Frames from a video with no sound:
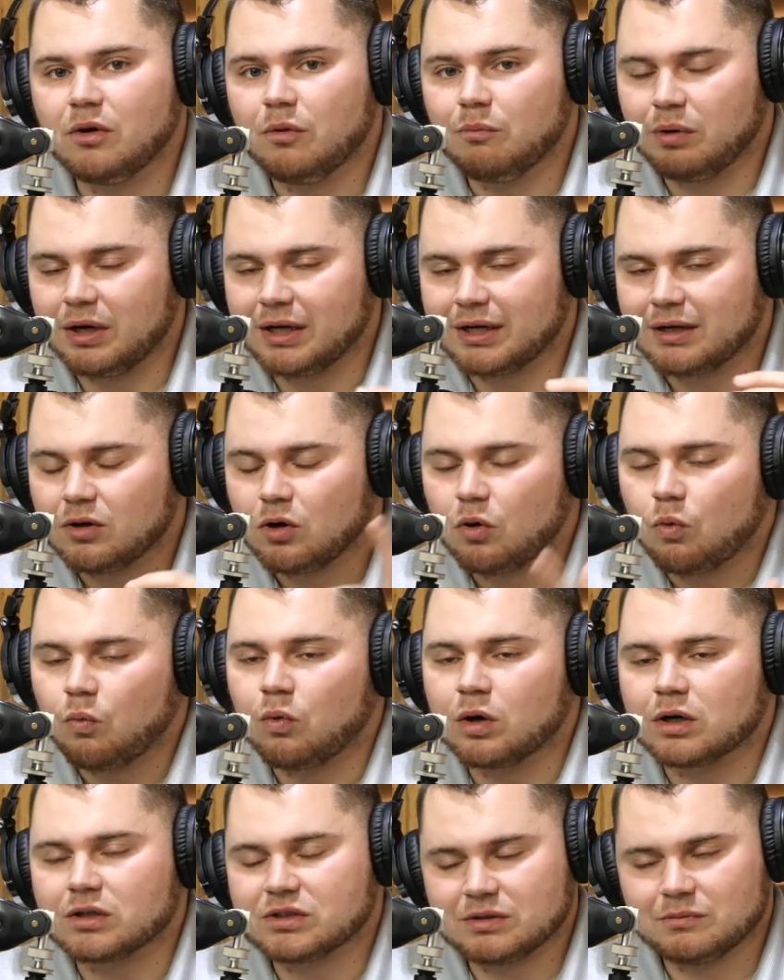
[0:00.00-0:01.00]
But
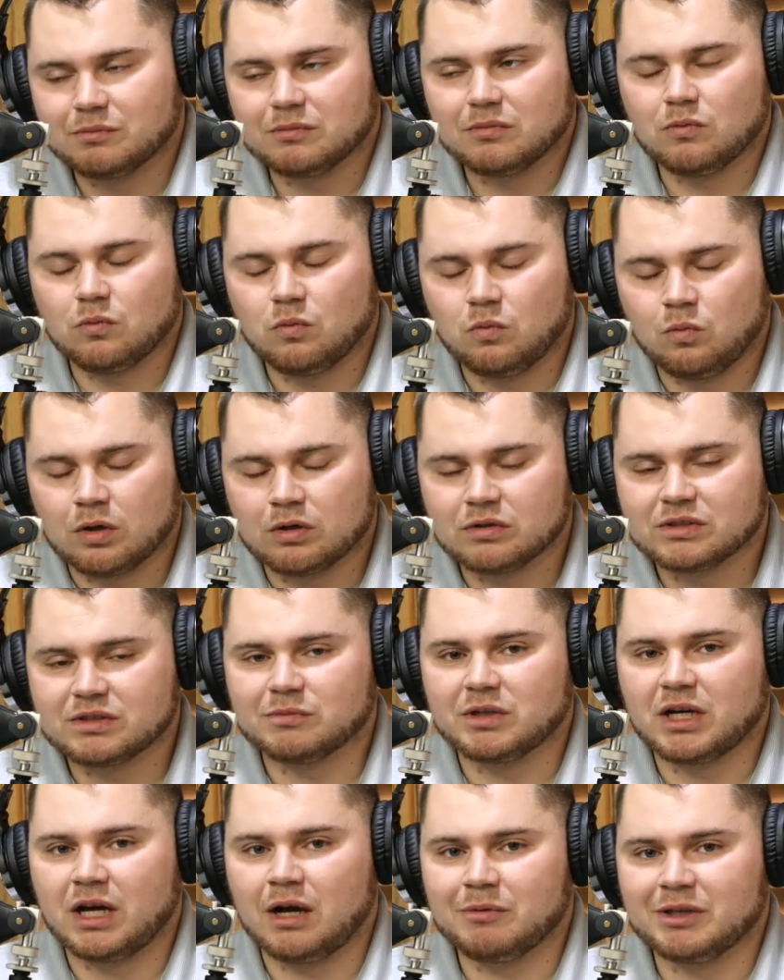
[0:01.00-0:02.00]
what are some
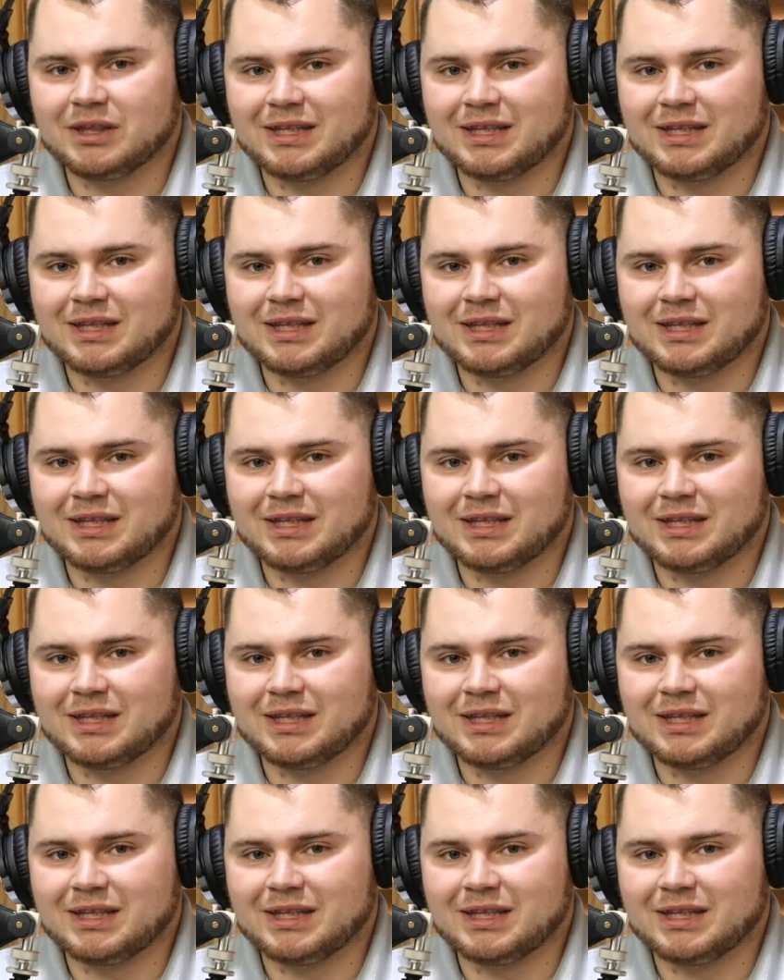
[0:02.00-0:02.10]
common